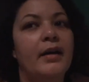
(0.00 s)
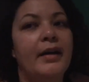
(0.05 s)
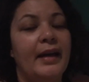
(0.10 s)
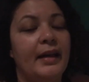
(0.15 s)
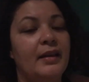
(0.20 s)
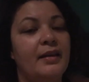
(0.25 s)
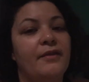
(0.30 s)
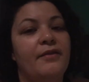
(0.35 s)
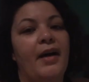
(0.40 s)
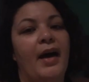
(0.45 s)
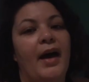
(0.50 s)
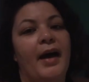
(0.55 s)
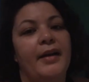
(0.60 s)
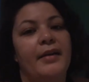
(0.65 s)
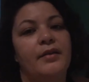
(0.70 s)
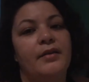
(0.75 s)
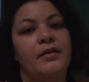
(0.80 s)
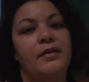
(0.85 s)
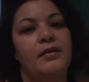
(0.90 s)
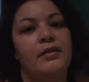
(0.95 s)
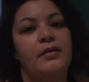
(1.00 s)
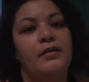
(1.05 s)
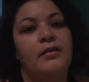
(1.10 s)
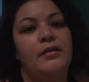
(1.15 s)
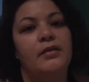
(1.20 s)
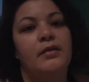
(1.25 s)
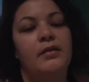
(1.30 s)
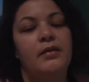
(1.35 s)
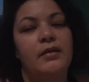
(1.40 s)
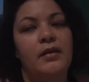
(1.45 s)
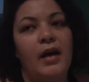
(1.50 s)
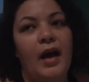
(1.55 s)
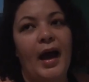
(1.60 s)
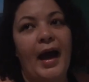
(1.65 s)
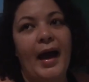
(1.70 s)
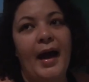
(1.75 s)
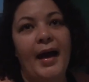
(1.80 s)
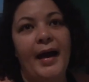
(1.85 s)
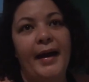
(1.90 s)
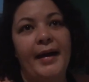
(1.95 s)
get the van,
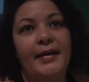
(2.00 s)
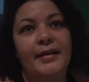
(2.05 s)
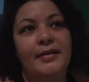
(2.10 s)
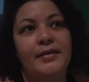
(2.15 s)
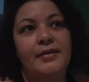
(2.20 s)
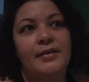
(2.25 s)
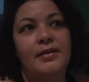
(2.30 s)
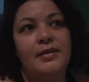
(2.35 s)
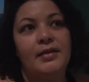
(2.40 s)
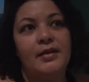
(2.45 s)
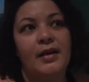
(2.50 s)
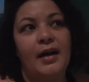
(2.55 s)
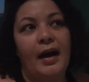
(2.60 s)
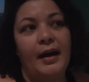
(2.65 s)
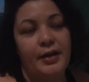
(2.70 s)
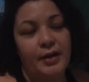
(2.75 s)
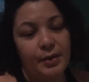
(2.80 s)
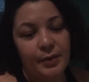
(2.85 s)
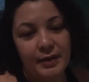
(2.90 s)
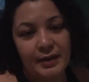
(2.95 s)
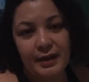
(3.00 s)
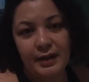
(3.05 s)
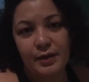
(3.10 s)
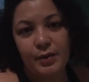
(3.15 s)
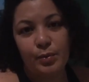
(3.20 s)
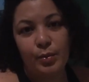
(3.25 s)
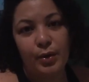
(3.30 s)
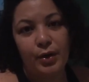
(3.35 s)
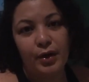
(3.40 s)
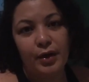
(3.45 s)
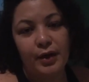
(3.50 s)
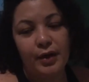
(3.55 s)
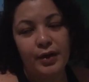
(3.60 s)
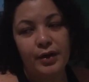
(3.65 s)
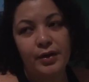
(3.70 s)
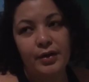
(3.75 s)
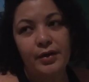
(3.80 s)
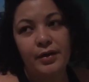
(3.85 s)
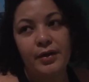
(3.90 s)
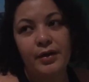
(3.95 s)
and I know it needed
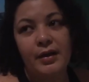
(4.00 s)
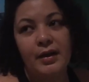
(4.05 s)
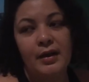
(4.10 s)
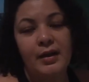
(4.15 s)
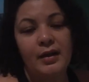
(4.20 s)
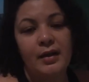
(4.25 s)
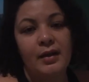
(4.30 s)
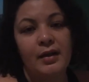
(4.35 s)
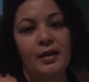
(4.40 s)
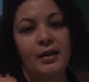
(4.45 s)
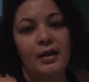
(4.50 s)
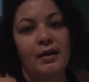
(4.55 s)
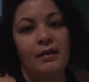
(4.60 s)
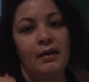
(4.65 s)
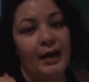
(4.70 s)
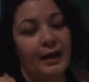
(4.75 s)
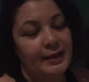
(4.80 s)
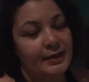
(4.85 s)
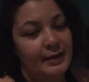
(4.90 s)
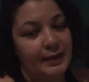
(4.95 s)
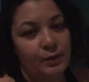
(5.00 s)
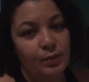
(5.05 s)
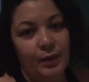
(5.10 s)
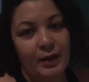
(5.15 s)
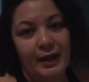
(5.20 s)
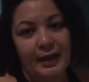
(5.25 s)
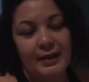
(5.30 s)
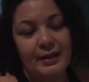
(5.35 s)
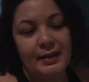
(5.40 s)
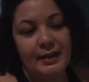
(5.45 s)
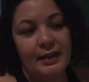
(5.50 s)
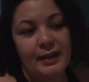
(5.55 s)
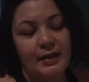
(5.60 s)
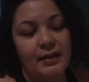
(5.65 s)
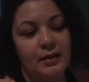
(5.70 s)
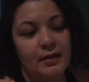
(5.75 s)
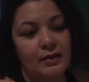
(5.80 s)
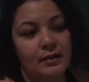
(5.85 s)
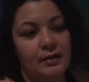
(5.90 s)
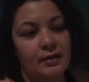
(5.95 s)
work. I did what I
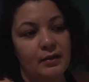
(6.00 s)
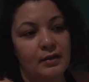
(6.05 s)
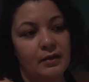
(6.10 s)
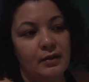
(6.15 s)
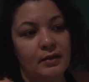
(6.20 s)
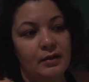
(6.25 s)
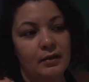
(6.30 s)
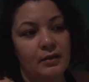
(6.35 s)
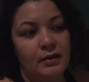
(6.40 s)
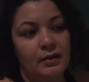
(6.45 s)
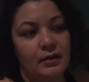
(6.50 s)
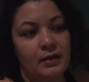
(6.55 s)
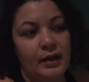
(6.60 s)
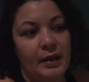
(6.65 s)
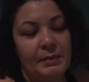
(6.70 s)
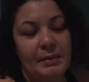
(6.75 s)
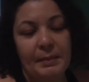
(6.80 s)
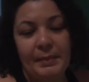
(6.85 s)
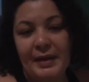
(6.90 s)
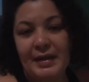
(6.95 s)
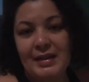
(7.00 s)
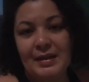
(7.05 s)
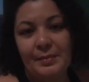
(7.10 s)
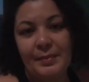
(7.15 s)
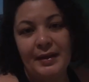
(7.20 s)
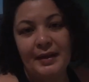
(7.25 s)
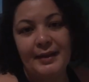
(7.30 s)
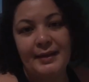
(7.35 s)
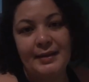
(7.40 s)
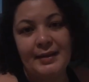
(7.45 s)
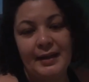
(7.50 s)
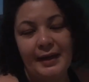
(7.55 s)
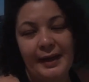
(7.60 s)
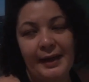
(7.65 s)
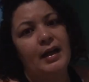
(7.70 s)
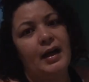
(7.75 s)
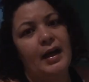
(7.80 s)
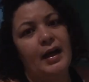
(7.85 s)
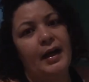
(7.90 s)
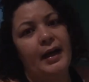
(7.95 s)
did in my best ability.